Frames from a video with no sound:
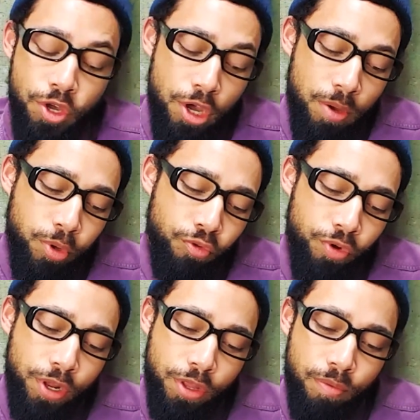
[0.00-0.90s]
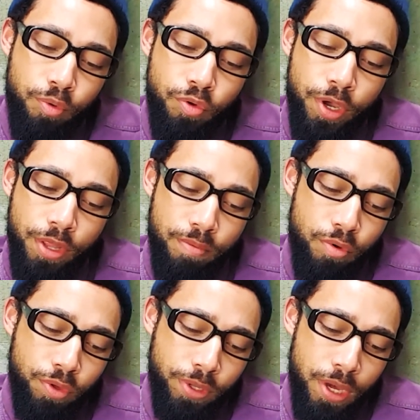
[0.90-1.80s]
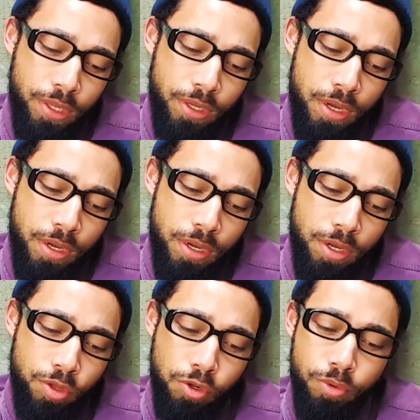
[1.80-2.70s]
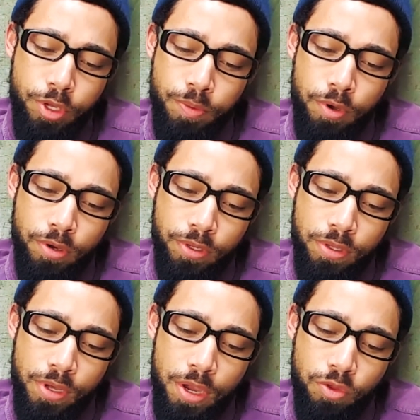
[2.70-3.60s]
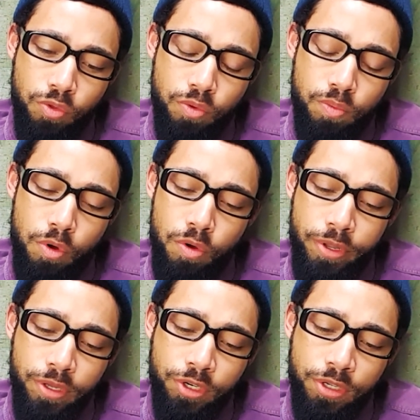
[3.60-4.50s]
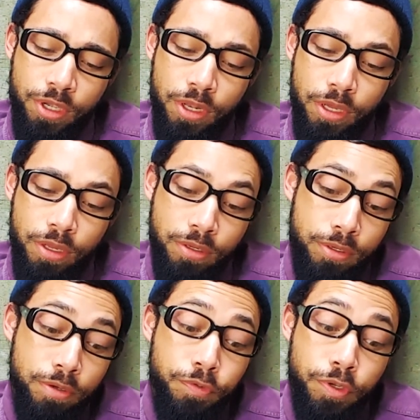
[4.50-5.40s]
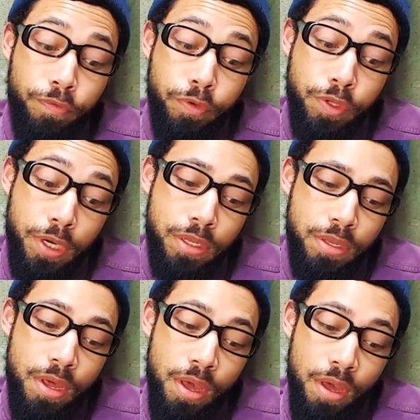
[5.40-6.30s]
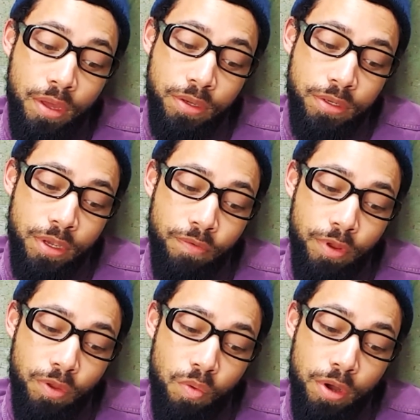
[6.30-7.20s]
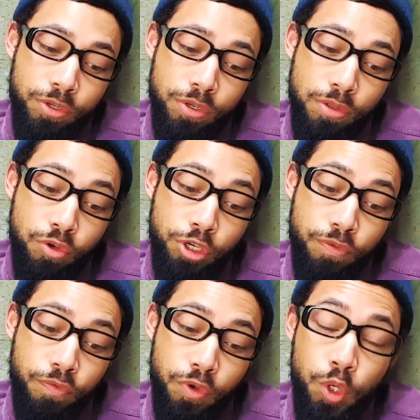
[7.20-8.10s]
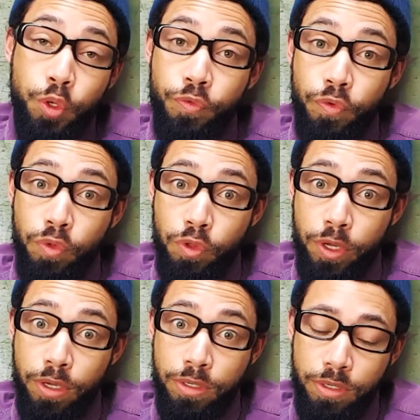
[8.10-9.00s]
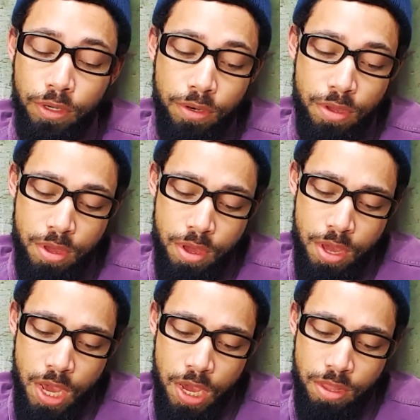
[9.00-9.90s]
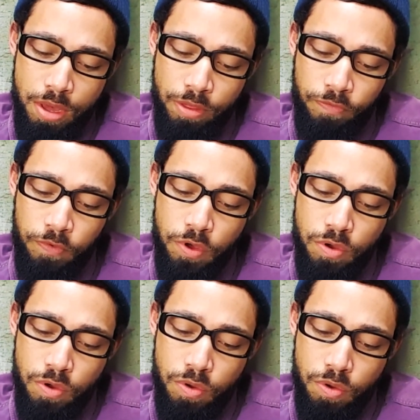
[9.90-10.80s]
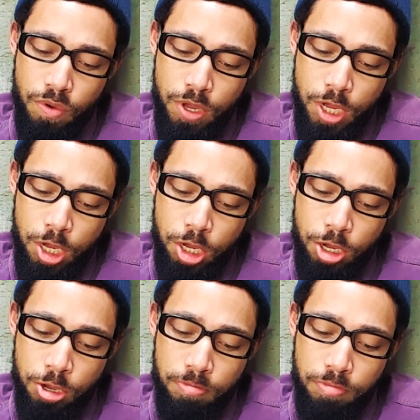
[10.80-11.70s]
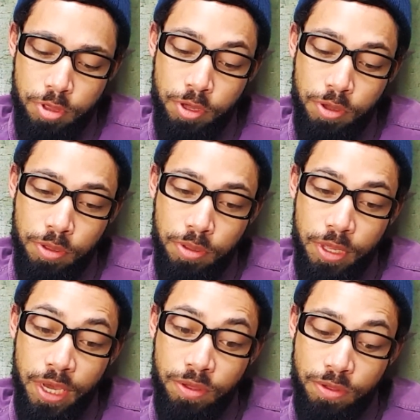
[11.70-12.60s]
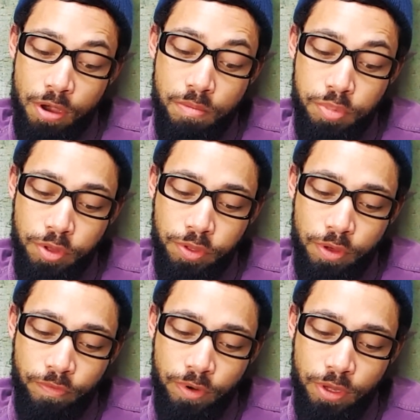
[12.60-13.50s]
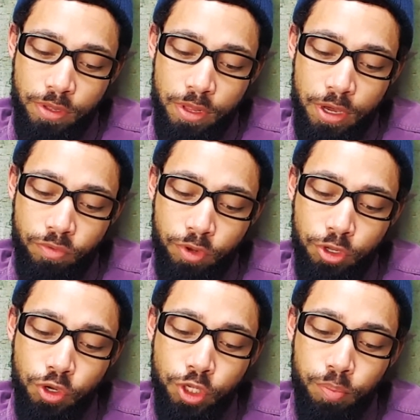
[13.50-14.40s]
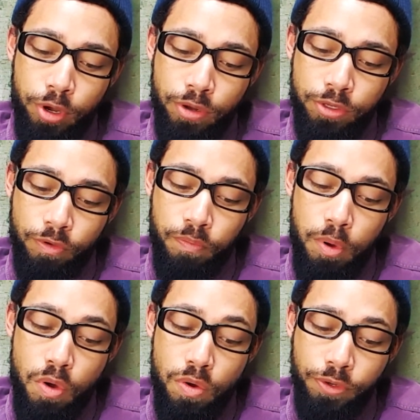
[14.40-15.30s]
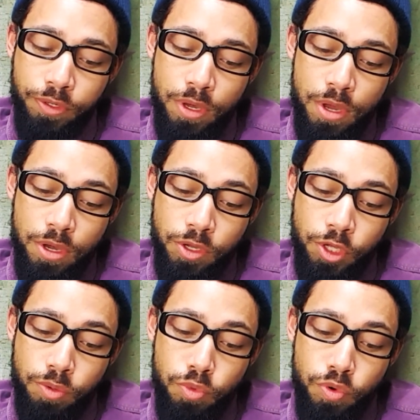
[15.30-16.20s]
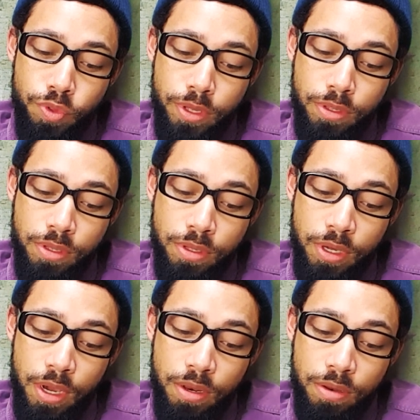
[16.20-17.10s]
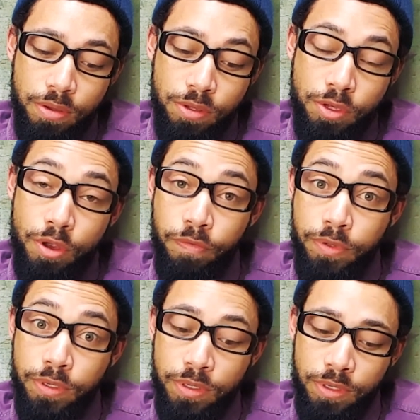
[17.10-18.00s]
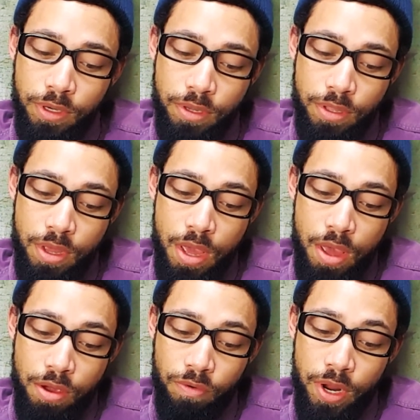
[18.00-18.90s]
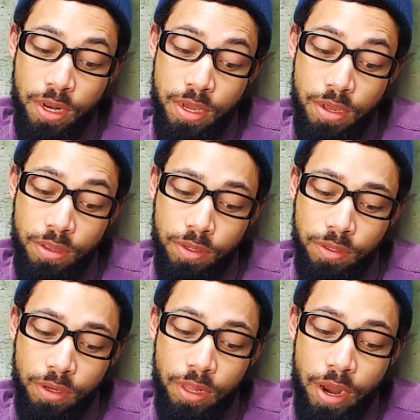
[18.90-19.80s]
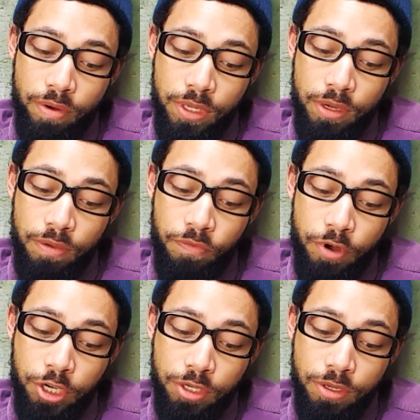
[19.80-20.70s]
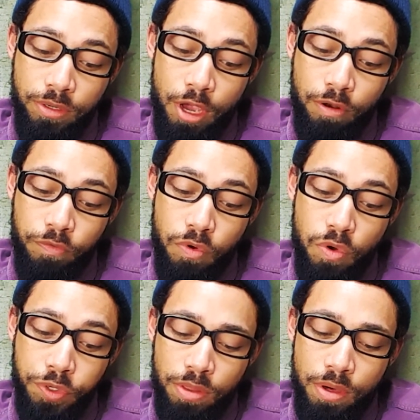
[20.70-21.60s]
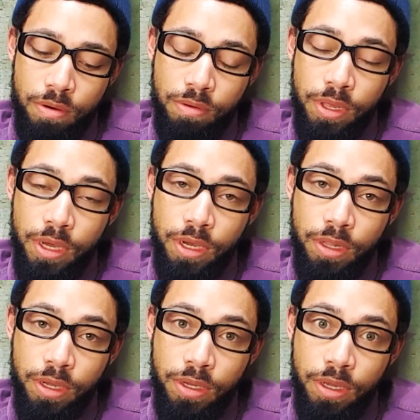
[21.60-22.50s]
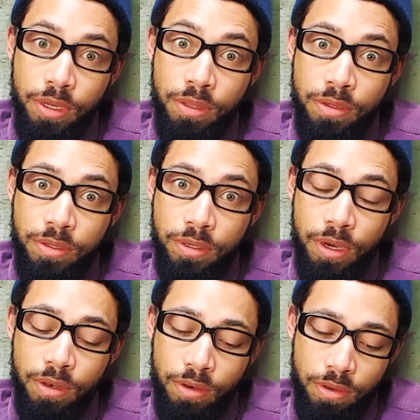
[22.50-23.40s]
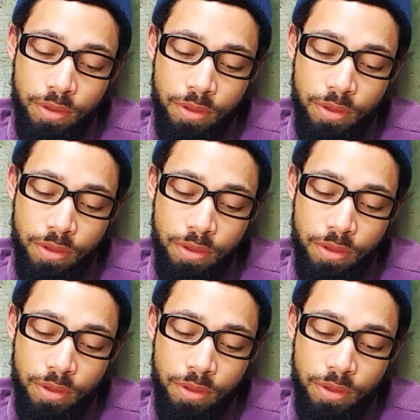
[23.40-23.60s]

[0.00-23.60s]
I've been reading the book, and the book says the LumiSpa is designed to do more than just cleaning the surface of your skin. It's a 7-in-1 solution for youthful-looking skin, and there's a few the examples of it is like reduce appearance of pores, smoothens the skin, it softens the skin, radiance, clarity, freshness, and of course thoroughly cleaning the skin.